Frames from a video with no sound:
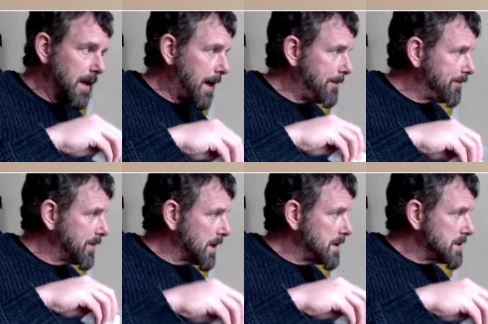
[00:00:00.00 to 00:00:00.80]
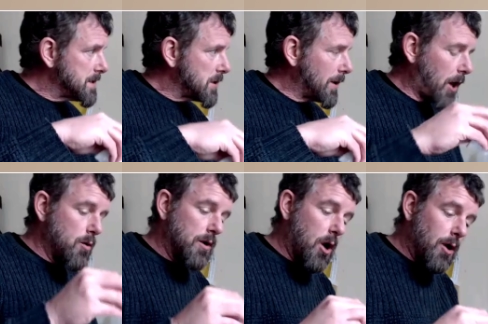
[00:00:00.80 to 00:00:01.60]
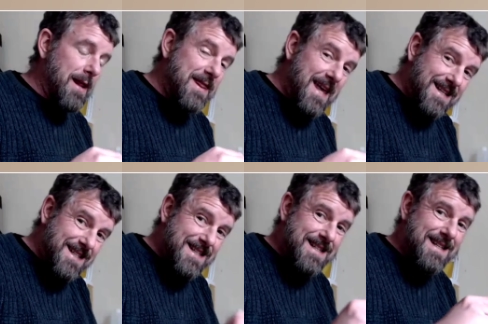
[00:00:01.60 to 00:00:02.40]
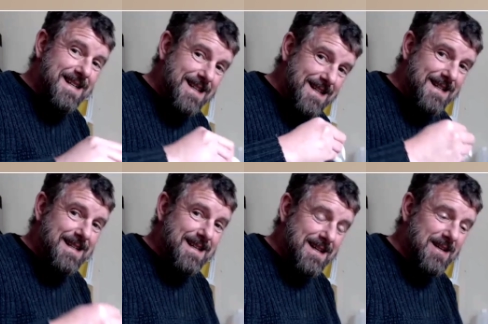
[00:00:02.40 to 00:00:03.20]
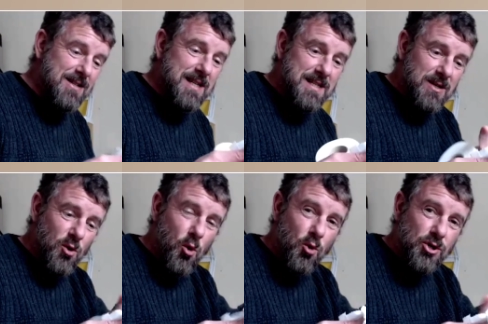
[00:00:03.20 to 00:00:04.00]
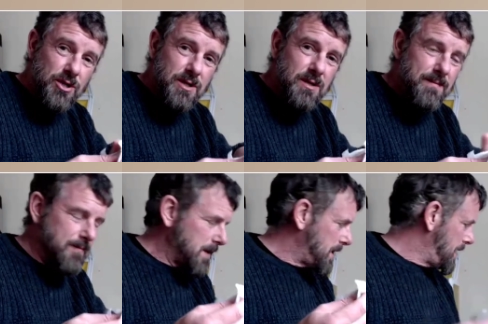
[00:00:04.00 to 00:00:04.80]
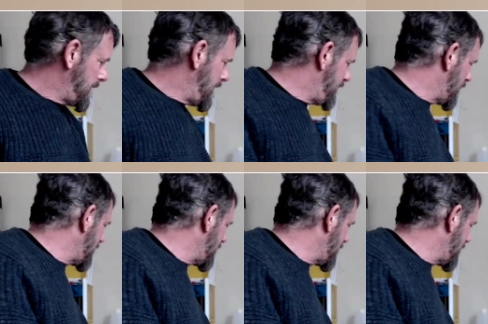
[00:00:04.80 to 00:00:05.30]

Yeah, so I don't go like this because it's coarse. If